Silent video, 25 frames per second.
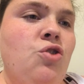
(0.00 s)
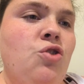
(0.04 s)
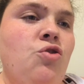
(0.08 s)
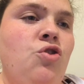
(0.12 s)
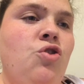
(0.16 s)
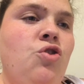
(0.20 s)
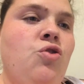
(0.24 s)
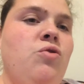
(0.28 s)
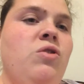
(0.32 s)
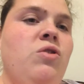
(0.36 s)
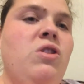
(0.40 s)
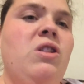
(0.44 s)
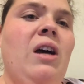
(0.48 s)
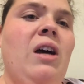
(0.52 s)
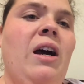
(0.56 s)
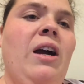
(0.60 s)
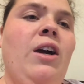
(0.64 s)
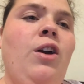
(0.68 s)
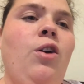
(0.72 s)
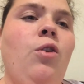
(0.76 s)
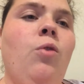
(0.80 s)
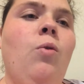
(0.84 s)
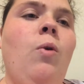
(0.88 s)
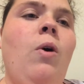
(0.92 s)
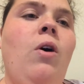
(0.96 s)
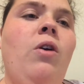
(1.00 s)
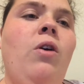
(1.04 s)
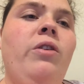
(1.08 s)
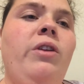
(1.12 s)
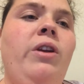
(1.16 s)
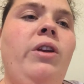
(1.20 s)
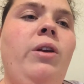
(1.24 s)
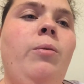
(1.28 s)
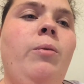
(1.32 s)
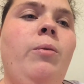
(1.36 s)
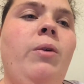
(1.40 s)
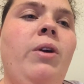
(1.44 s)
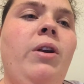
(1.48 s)
you choose the higher
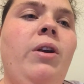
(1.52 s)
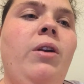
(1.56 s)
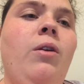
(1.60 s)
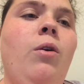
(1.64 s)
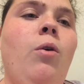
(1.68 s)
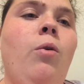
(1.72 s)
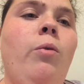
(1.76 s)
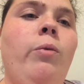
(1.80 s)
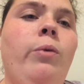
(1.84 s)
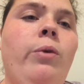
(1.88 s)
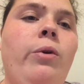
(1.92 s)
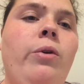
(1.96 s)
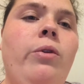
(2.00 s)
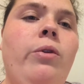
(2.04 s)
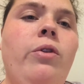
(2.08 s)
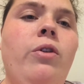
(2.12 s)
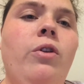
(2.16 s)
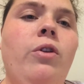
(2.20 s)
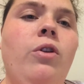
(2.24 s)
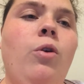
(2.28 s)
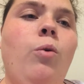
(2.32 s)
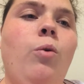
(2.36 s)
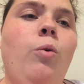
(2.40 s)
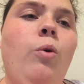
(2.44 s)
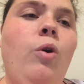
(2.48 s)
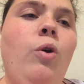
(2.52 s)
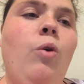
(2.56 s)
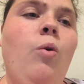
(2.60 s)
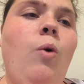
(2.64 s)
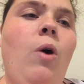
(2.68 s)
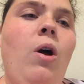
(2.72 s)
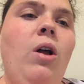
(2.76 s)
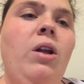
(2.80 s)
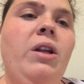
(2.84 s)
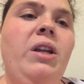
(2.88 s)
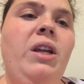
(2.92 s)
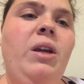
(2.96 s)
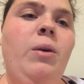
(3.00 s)
quality one over the lower
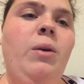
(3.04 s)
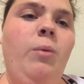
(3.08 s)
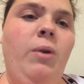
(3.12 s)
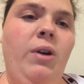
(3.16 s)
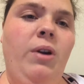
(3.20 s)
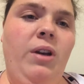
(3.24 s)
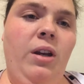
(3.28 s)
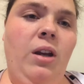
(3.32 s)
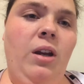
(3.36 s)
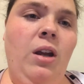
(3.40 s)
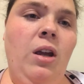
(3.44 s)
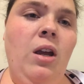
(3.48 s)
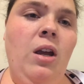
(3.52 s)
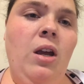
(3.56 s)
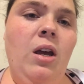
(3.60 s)
quality one?